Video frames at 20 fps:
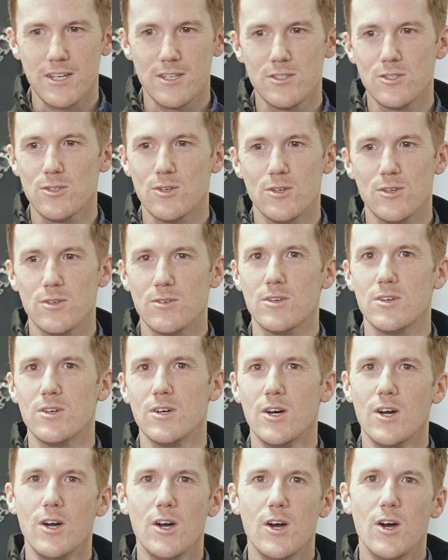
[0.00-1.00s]
a door
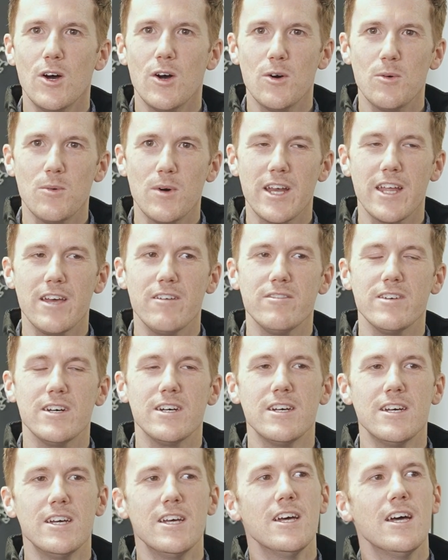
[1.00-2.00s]
or whatever.